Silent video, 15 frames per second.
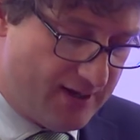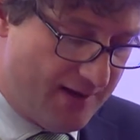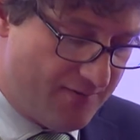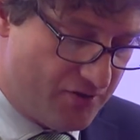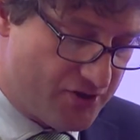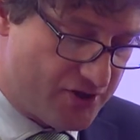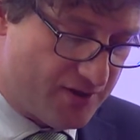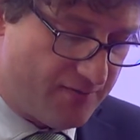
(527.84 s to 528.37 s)

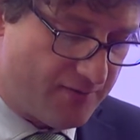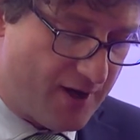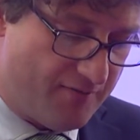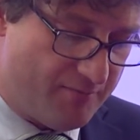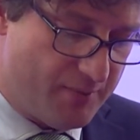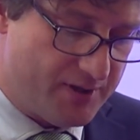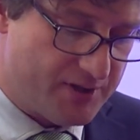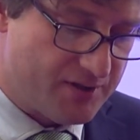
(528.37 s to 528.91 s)
levels of
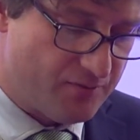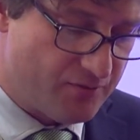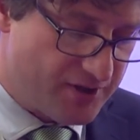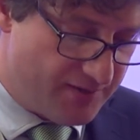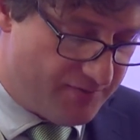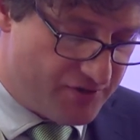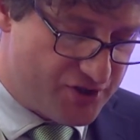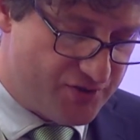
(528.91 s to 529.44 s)
government, the
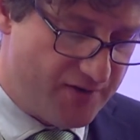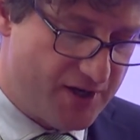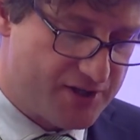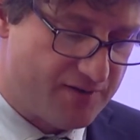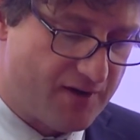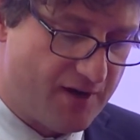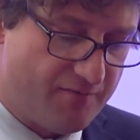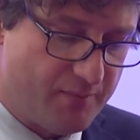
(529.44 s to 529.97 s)
different spheres
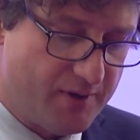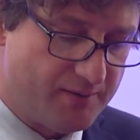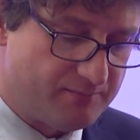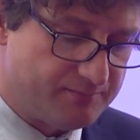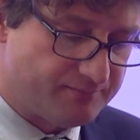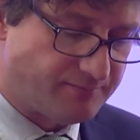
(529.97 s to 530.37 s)
of government.